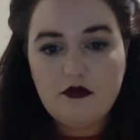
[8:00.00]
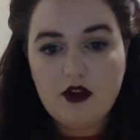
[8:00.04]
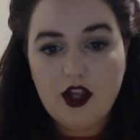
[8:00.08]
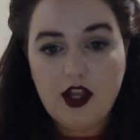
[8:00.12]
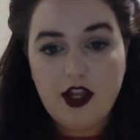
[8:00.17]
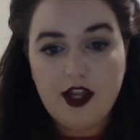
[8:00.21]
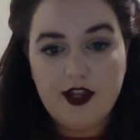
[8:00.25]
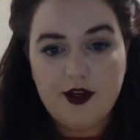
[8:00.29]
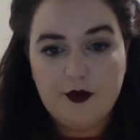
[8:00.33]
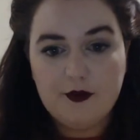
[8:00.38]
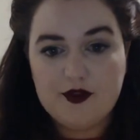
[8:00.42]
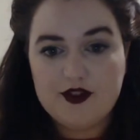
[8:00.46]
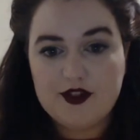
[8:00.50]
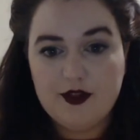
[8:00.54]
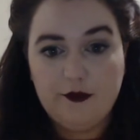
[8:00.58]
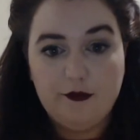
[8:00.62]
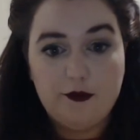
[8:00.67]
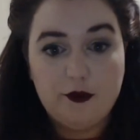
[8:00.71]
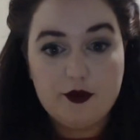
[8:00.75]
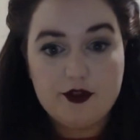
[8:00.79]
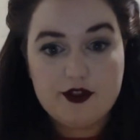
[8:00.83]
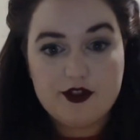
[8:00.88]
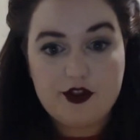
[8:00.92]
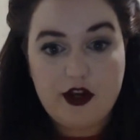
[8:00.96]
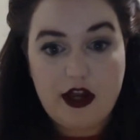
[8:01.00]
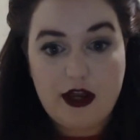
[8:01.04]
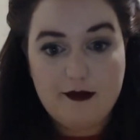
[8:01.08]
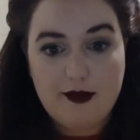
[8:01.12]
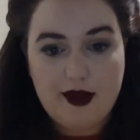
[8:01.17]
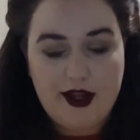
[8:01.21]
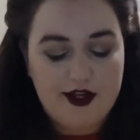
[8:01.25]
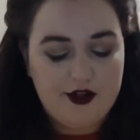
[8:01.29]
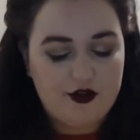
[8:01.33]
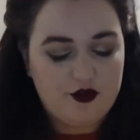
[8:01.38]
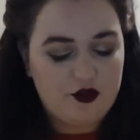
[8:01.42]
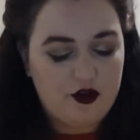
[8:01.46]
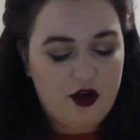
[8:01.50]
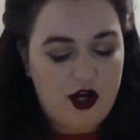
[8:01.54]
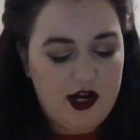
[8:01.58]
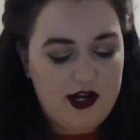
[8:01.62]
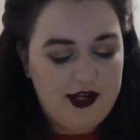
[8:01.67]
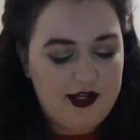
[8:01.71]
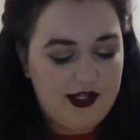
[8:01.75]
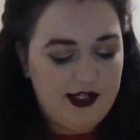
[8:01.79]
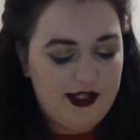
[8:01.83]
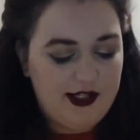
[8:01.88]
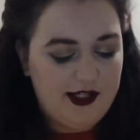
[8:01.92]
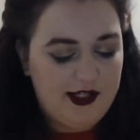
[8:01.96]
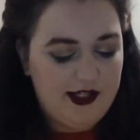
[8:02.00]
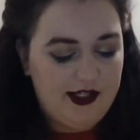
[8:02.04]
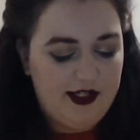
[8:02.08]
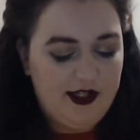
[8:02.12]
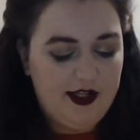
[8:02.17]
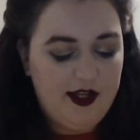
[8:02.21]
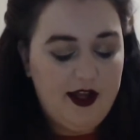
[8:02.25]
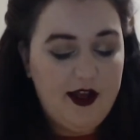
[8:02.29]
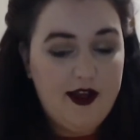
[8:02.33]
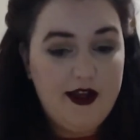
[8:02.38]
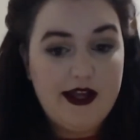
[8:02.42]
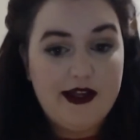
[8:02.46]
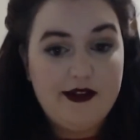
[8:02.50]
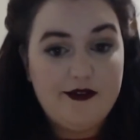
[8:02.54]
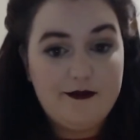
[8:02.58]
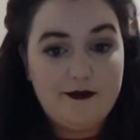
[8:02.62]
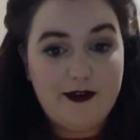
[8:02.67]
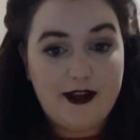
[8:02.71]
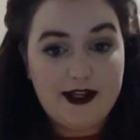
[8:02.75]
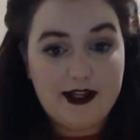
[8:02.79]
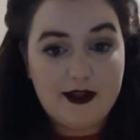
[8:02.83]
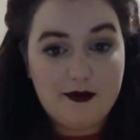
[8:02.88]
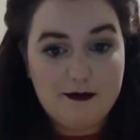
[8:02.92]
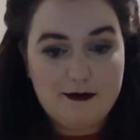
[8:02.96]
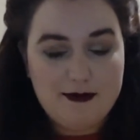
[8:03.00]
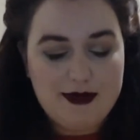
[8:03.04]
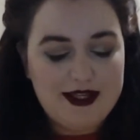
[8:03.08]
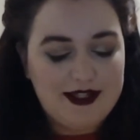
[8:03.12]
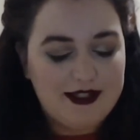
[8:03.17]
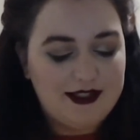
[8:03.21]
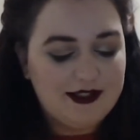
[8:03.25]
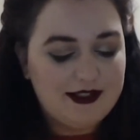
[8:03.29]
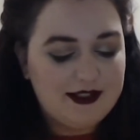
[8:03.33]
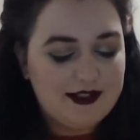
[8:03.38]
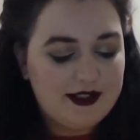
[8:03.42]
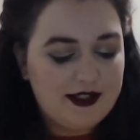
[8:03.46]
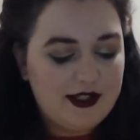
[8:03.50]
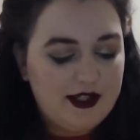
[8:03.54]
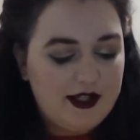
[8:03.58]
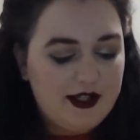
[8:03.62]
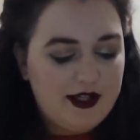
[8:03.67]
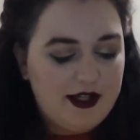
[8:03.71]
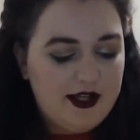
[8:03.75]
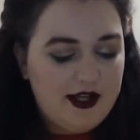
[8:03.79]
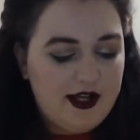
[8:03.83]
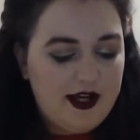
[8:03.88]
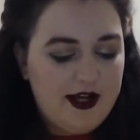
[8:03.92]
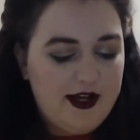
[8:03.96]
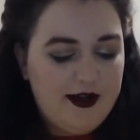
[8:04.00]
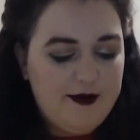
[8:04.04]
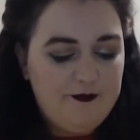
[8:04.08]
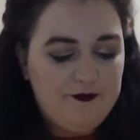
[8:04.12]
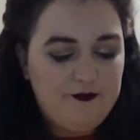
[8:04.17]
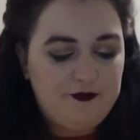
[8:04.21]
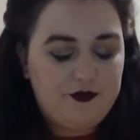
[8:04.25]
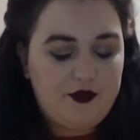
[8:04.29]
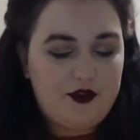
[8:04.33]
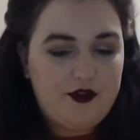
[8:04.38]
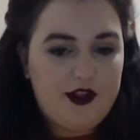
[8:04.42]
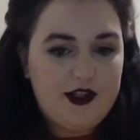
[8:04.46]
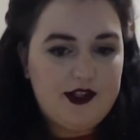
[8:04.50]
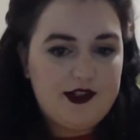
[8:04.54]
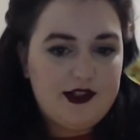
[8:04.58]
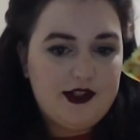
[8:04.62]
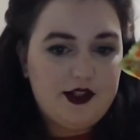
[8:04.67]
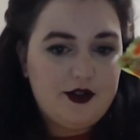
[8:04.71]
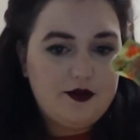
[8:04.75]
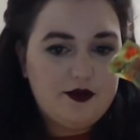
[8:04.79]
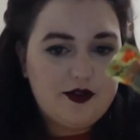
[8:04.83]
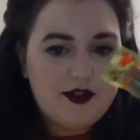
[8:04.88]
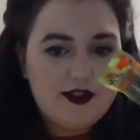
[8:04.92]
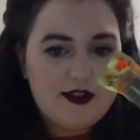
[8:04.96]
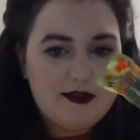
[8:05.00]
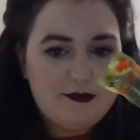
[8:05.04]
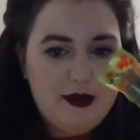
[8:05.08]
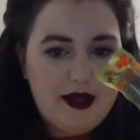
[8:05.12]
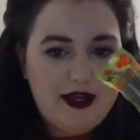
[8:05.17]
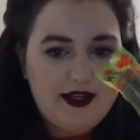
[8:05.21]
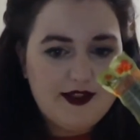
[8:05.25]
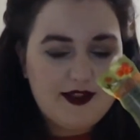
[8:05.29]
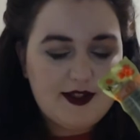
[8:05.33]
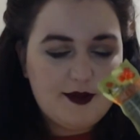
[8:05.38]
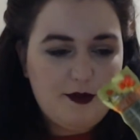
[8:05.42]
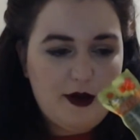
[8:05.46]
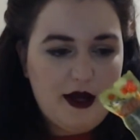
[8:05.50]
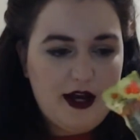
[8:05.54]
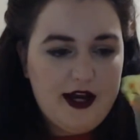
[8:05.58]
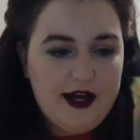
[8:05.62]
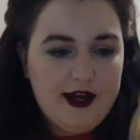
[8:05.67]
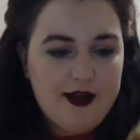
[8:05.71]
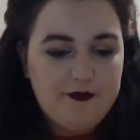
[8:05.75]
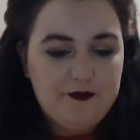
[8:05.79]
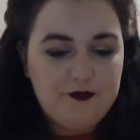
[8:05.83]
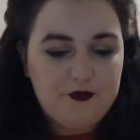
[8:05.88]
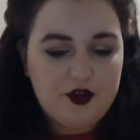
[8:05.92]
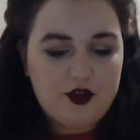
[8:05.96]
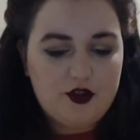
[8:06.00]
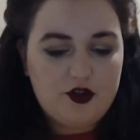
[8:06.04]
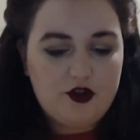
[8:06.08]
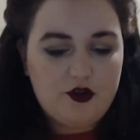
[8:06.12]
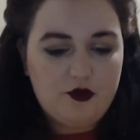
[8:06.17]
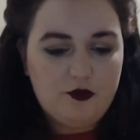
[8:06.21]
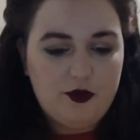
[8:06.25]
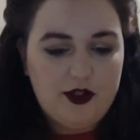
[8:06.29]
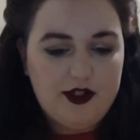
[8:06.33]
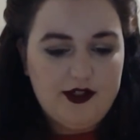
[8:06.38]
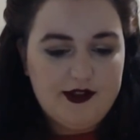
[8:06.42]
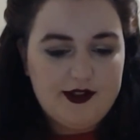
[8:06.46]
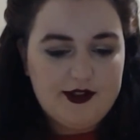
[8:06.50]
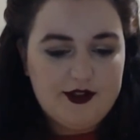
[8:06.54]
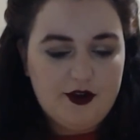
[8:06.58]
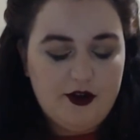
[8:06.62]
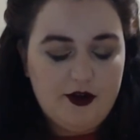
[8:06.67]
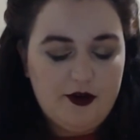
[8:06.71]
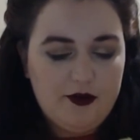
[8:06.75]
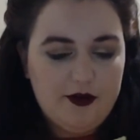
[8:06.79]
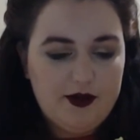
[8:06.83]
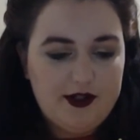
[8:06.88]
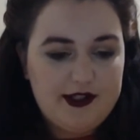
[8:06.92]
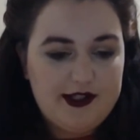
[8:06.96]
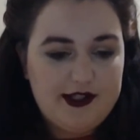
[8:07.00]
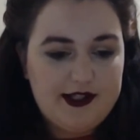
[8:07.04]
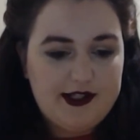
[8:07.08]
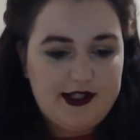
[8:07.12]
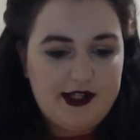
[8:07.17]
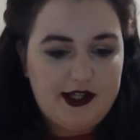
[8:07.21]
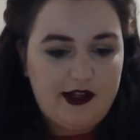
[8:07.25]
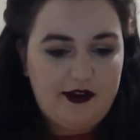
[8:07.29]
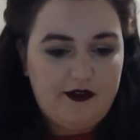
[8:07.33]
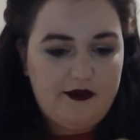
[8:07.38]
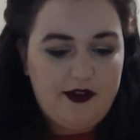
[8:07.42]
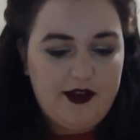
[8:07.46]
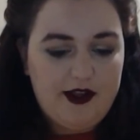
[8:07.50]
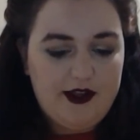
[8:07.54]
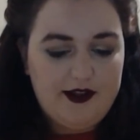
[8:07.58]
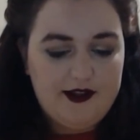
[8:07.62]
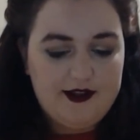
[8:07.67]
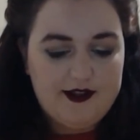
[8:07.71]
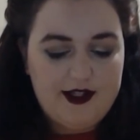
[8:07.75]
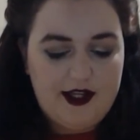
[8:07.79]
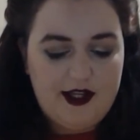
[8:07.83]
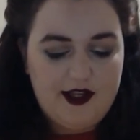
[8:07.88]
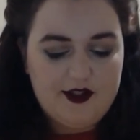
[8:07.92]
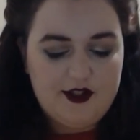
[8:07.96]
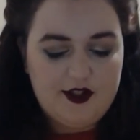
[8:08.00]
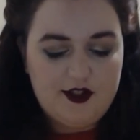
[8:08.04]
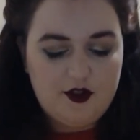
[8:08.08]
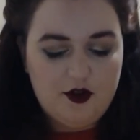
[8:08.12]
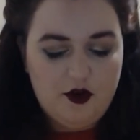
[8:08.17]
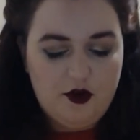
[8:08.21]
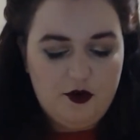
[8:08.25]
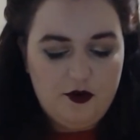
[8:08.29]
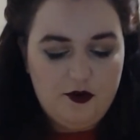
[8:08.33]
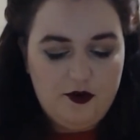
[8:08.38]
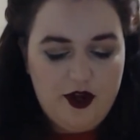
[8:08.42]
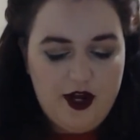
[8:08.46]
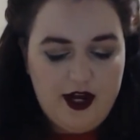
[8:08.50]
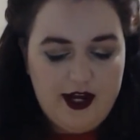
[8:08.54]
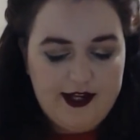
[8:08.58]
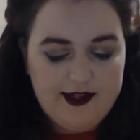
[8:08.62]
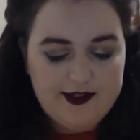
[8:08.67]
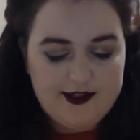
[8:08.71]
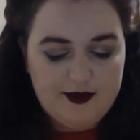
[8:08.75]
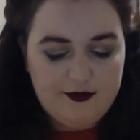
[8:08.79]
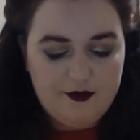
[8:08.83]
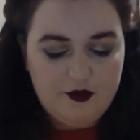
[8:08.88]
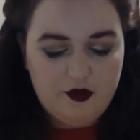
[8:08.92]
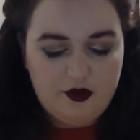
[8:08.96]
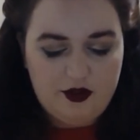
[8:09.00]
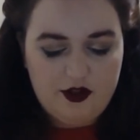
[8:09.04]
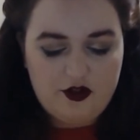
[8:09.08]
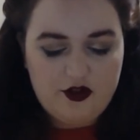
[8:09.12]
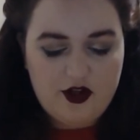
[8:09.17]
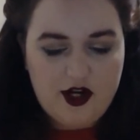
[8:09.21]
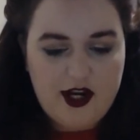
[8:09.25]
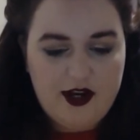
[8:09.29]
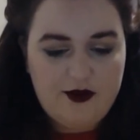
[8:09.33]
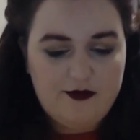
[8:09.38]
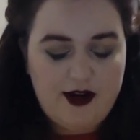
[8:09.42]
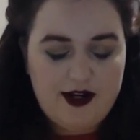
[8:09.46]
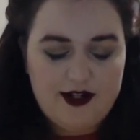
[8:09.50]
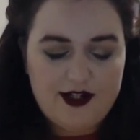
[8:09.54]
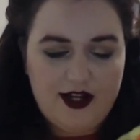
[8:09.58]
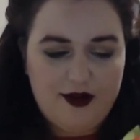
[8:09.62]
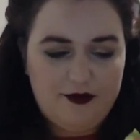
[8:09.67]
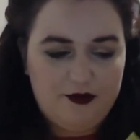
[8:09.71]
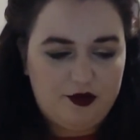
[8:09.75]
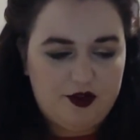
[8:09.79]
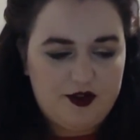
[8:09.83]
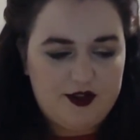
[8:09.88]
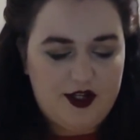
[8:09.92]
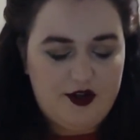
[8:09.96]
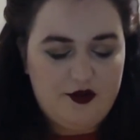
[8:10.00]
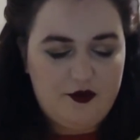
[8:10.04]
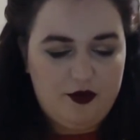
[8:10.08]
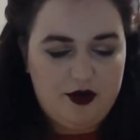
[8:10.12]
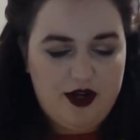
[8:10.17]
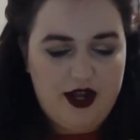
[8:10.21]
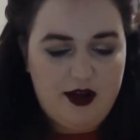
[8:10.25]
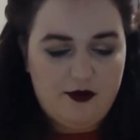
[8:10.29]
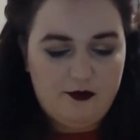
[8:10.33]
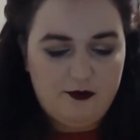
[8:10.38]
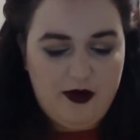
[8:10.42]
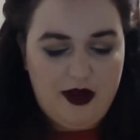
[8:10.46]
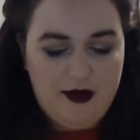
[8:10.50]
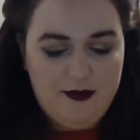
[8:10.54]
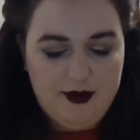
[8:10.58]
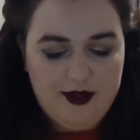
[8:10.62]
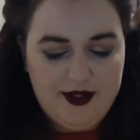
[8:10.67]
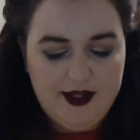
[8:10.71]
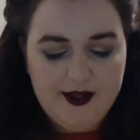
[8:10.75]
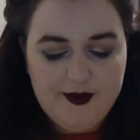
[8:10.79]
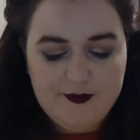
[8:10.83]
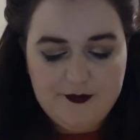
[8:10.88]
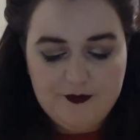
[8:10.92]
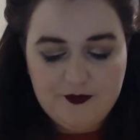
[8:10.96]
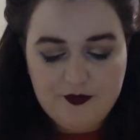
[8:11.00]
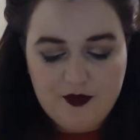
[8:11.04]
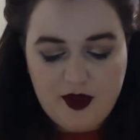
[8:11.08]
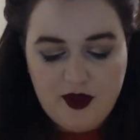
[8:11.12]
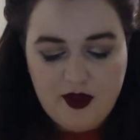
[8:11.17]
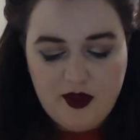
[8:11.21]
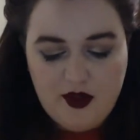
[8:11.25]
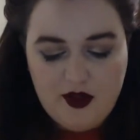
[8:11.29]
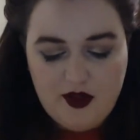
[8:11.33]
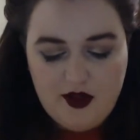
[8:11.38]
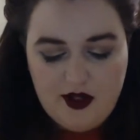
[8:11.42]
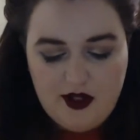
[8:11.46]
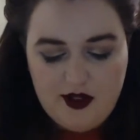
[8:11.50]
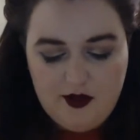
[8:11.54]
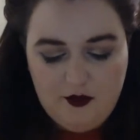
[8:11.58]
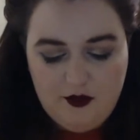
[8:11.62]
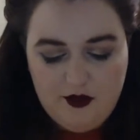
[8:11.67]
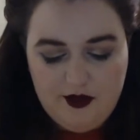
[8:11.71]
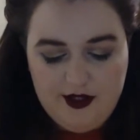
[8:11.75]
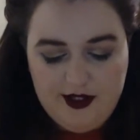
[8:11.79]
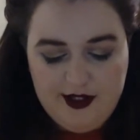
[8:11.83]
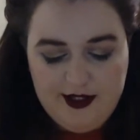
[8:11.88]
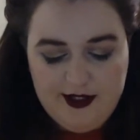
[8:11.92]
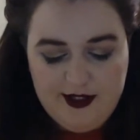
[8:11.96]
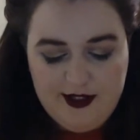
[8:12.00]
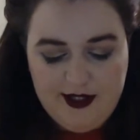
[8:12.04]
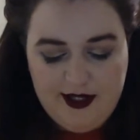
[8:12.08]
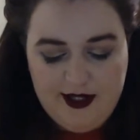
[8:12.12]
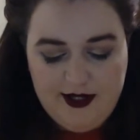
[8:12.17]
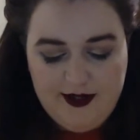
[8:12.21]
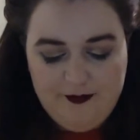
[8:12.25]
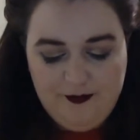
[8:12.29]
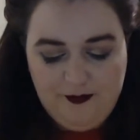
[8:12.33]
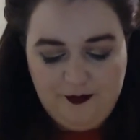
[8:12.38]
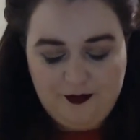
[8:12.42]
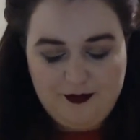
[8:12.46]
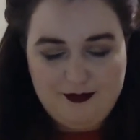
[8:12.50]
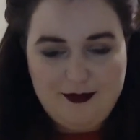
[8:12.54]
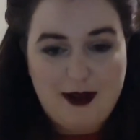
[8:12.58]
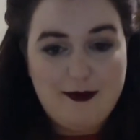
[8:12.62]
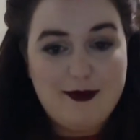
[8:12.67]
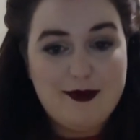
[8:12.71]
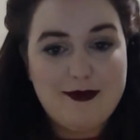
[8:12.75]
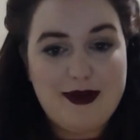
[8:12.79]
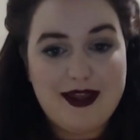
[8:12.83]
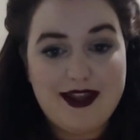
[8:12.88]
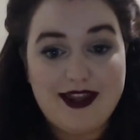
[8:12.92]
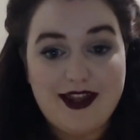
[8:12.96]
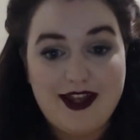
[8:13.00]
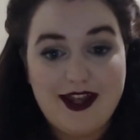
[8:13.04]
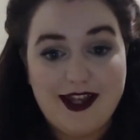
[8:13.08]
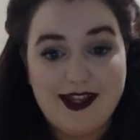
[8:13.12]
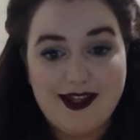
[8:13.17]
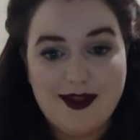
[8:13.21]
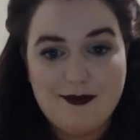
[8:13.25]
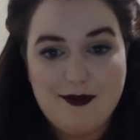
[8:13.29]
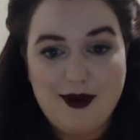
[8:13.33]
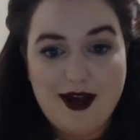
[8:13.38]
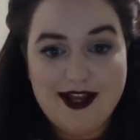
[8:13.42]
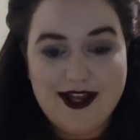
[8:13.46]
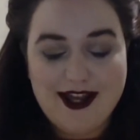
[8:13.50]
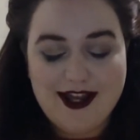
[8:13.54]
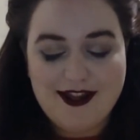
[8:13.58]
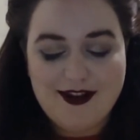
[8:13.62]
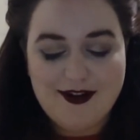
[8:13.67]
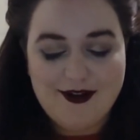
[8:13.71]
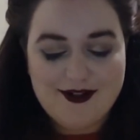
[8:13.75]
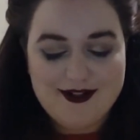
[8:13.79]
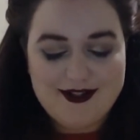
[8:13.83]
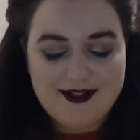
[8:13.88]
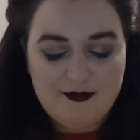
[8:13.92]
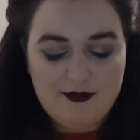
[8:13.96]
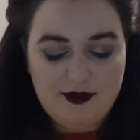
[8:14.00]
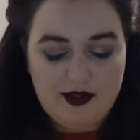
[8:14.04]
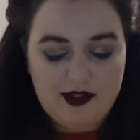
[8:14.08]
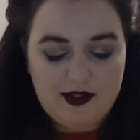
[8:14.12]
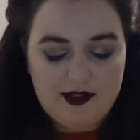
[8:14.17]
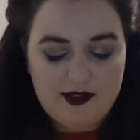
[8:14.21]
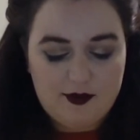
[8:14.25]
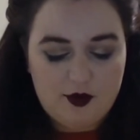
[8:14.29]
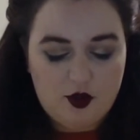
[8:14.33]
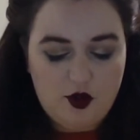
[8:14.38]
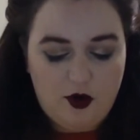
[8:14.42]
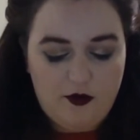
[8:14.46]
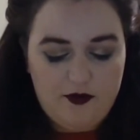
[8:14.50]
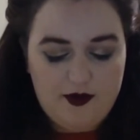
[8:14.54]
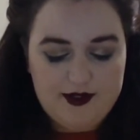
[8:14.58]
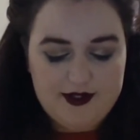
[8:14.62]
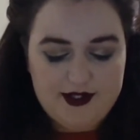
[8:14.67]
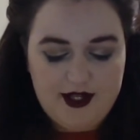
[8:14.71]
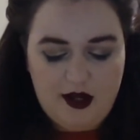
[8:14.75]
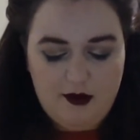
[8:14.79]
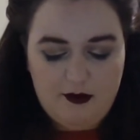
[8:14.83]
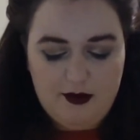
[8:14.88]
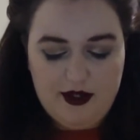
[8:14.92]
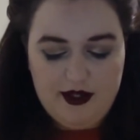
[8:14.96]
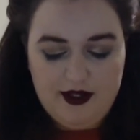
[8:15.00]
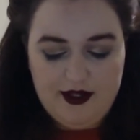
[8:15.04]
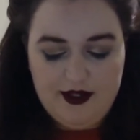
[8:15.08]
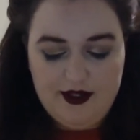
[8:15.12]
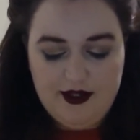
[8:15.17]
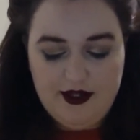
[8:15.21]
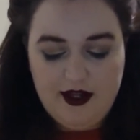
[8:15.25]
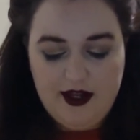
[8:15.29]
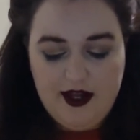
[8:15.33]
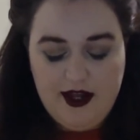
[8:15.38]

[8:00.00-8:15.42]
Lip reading: And it was the first time I had tried any fake meat. These little space bar chorizo stick things, they are so nice. I'm not going to try it right now because I don't want to unwrap it. I want to maybe make a paella or something to chop this up in,